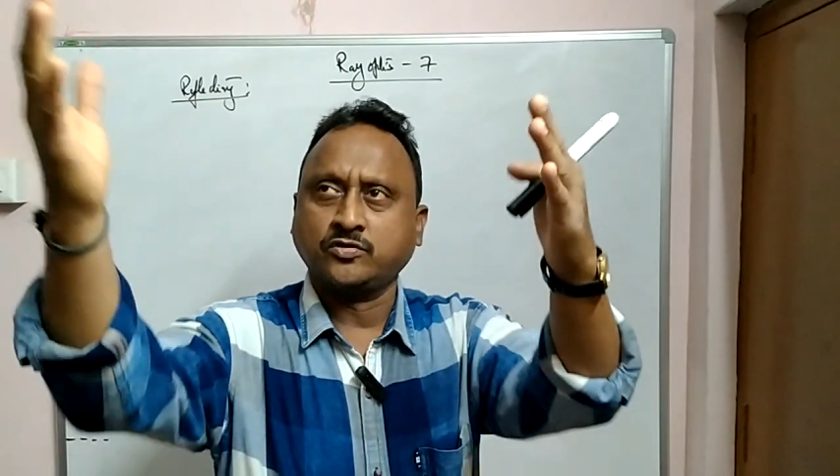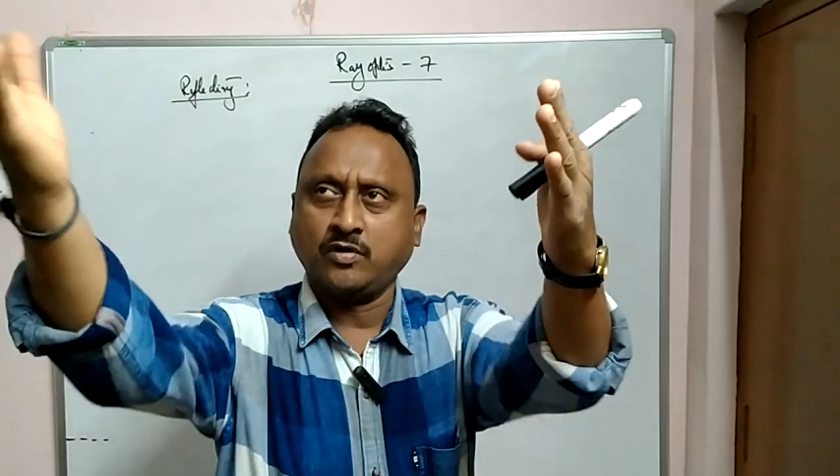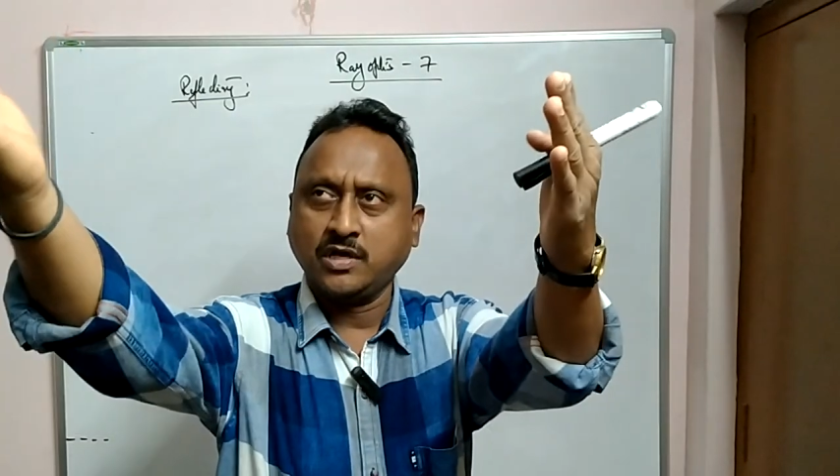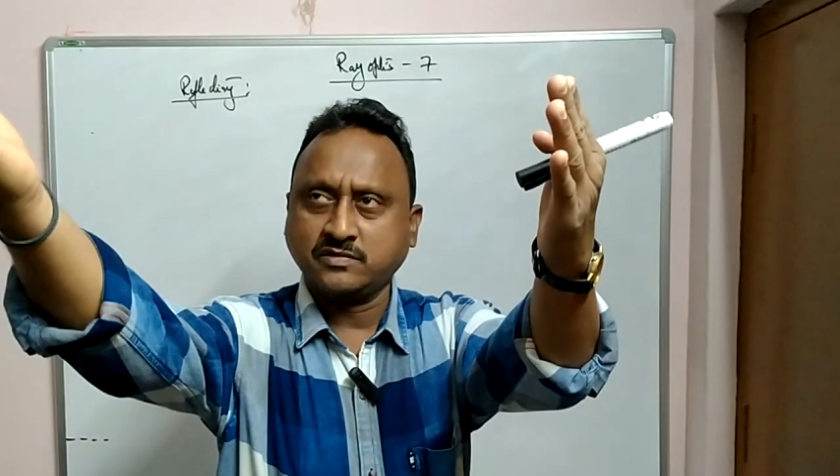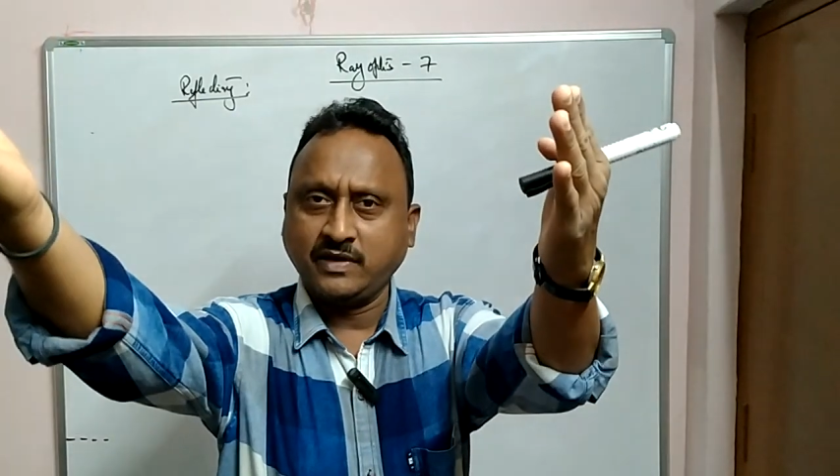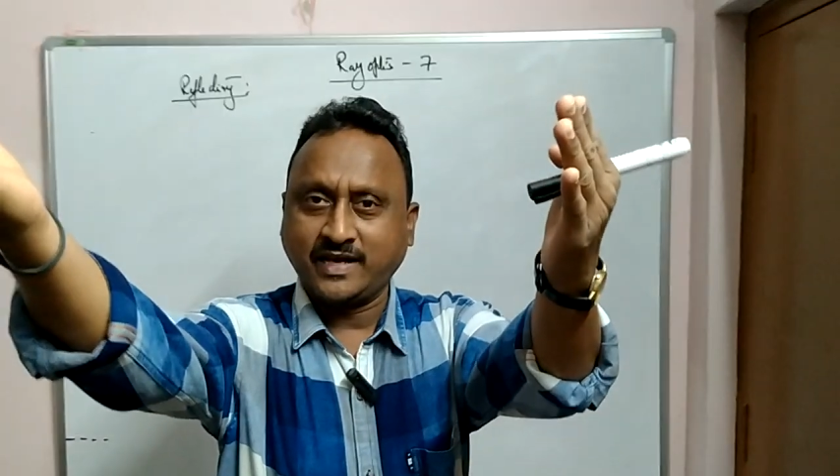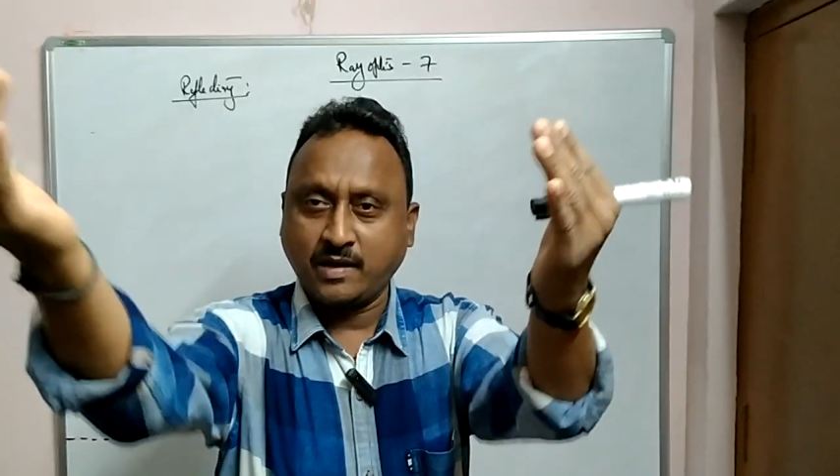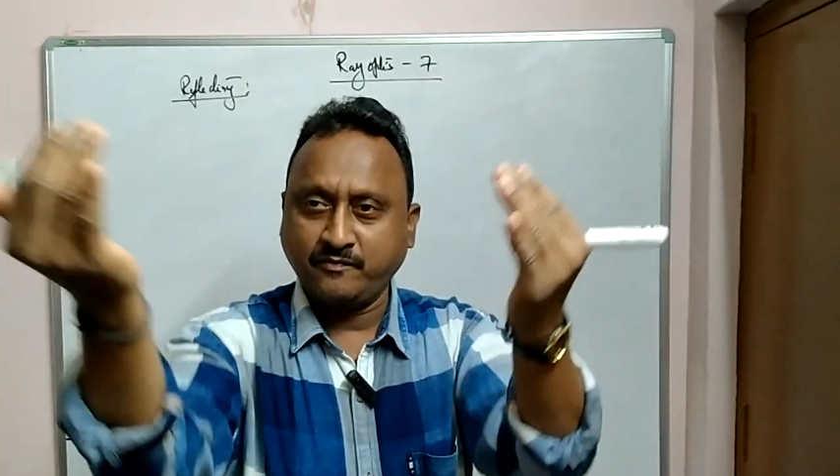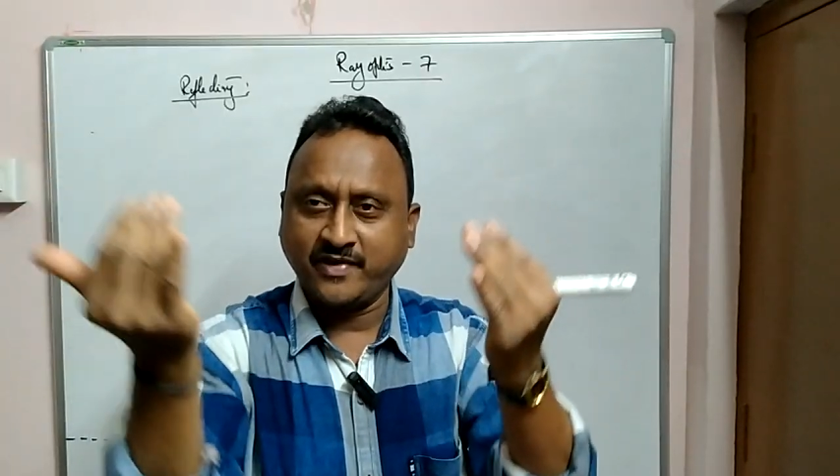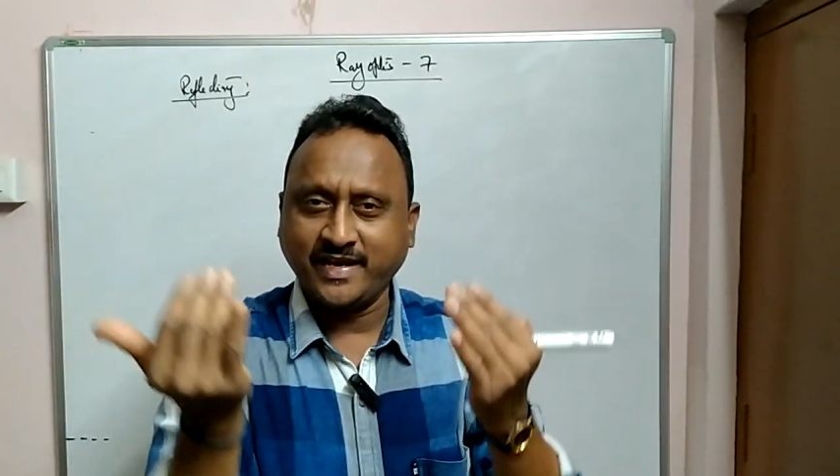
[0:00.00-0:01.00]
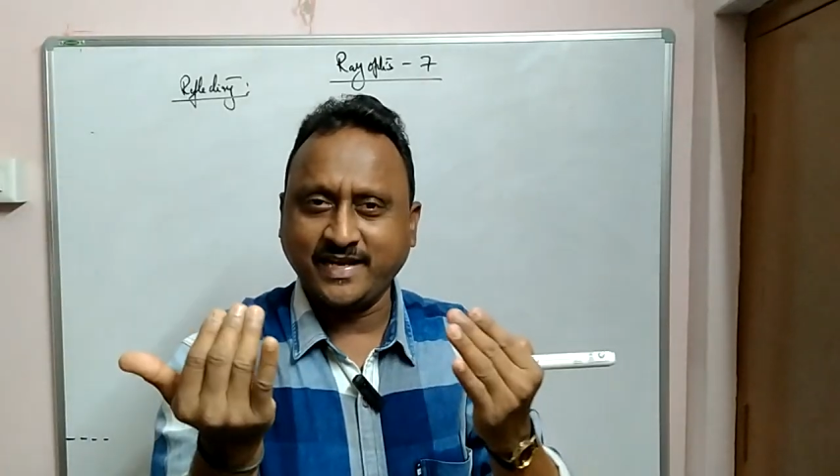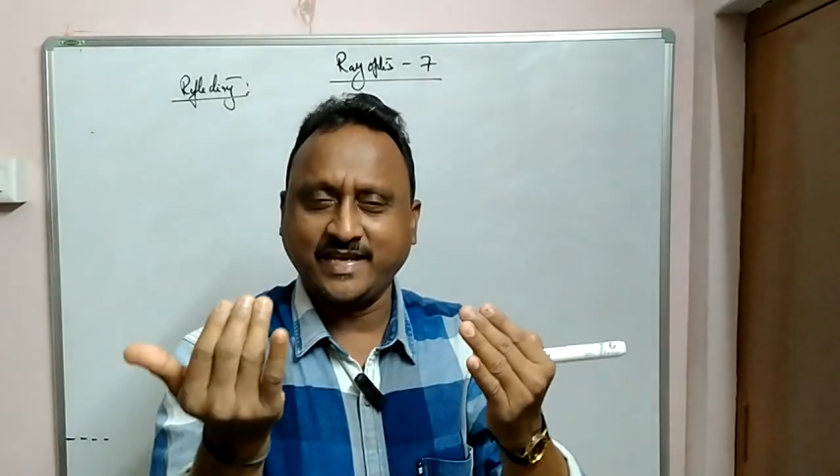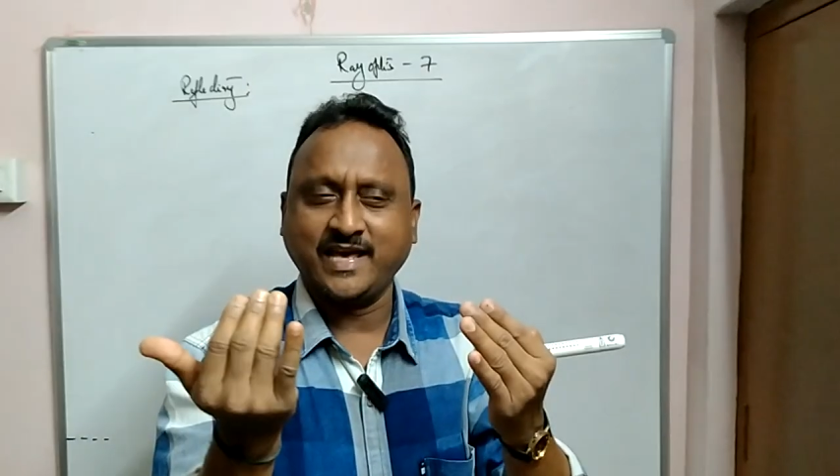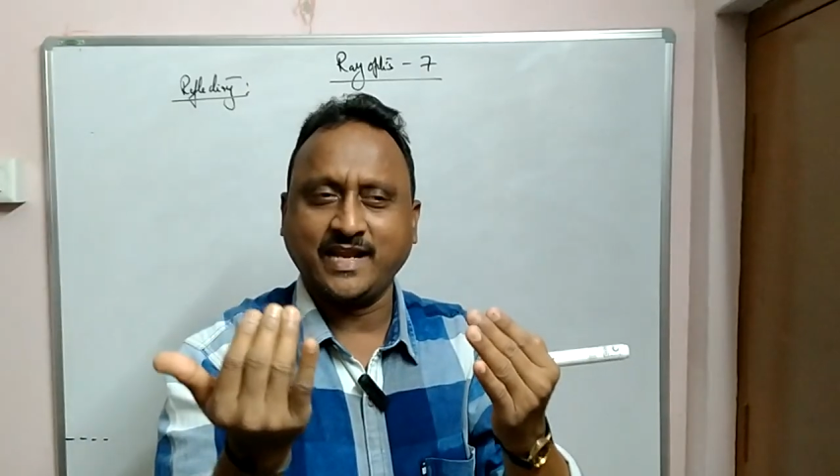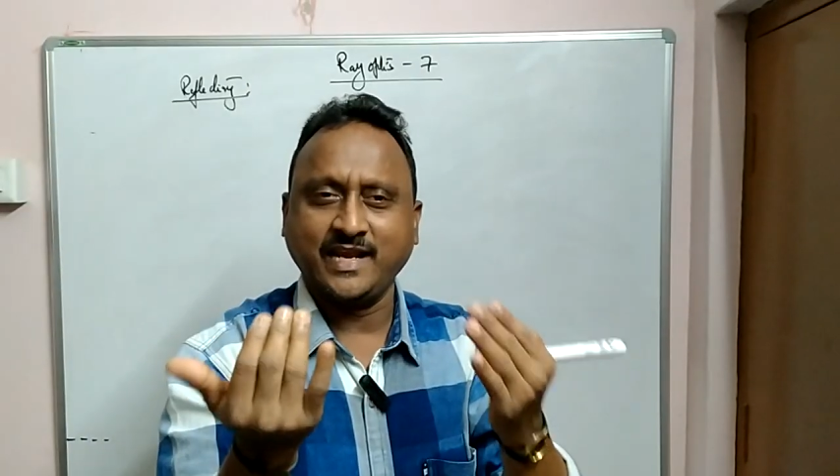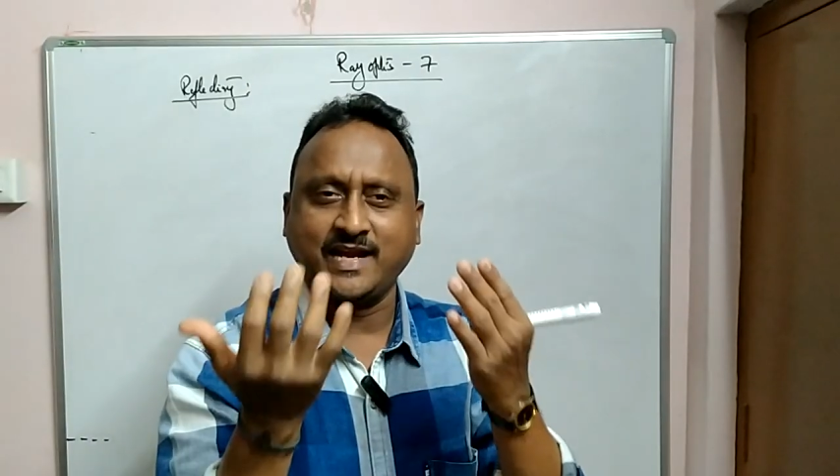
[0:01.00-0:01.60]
those will come very nearly